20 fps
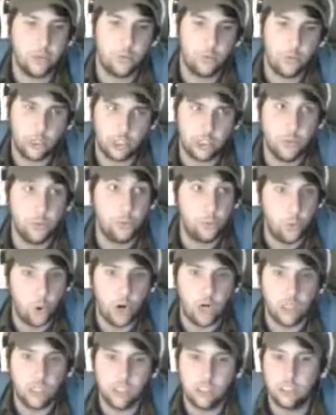Guild Wars 2
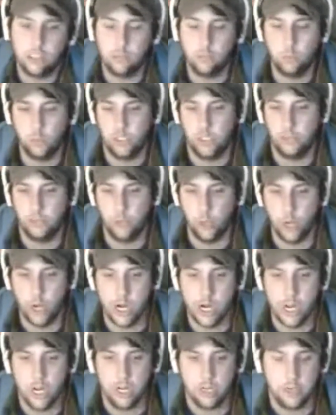was really
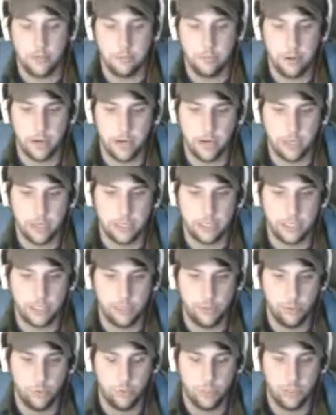good compared
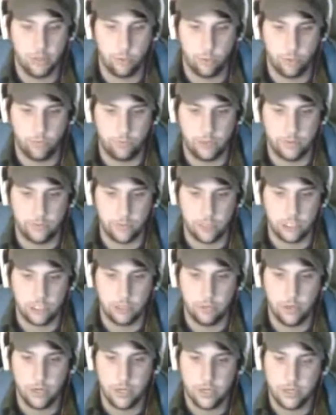to the
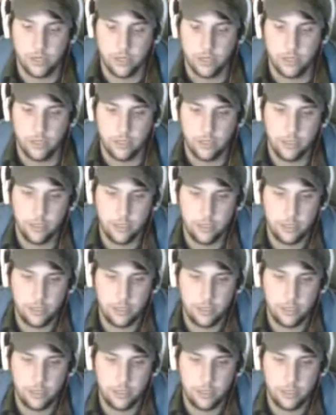first one.